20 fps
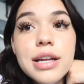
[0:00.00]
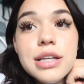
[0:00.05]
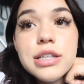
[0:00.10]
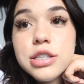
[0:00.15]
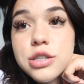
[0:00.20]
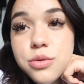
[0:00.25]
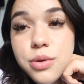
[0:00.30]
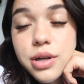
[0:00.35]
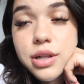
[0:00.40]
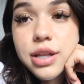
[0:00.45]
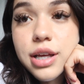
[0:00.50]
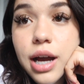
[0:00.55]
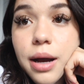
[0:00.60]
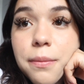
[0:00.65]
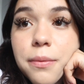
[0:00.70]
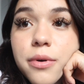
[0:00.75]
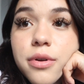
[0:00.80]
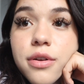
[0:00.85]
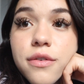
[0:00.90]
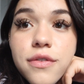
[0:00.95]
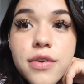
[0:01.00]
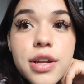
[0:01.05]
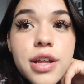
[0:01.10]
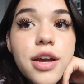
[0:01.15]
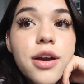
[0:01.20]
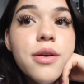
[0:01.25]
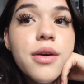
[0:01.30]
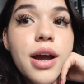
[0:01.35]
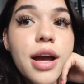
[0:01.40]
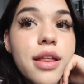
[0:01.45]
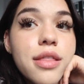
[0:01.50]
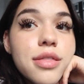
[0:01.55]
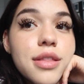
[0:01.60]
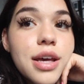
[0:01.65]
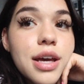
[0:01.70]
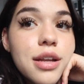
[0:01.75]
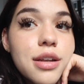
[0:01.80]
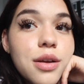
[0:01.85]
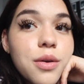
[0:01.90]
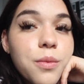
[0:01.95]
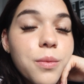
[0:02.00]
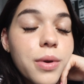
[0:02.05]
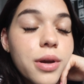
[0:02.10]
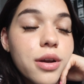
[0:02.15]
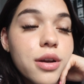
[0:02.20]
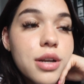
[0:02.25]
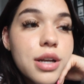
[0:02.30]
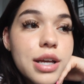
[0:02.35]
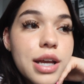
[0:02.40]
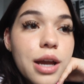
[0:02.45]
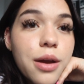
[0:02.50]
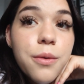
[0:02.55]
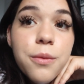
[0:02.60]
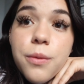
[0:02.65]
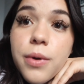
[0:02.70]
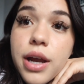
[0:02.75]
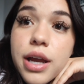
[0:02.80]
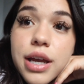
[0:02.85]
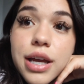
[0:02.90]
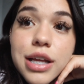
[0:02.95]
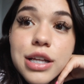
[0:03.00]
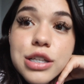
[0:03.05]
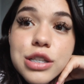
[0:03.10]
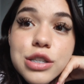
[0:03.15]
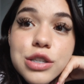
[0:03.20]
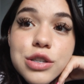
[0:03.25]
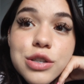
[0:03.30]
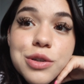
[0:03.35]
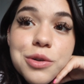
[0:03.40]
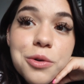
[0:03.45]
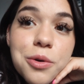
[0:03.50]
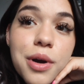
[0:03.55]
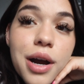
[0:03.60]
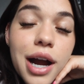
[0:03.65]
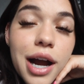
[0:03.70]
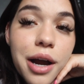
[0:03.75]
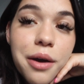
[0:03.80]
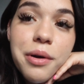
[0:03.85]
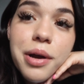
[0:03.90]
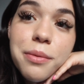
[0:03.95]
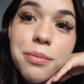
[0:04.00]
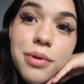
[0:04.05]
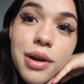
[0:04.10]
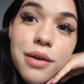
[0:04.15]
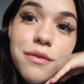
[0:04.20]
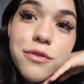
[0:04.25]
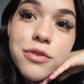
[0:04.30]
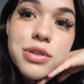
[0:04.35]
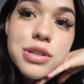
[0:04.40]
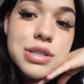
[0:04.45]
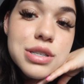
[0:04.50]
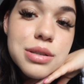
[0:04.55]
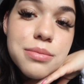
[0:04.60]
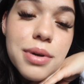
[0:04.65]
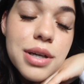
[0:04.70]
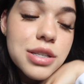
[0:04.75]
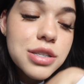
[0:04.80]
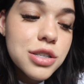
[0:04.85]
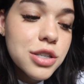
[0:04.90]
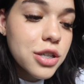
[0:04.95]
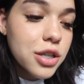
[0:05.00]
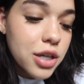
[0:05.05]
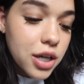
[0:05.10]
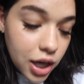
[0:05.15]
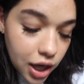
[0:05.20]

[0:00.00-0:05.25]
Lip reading: need to quickly upload a video and then we're gonna get right into how I prep for the semester.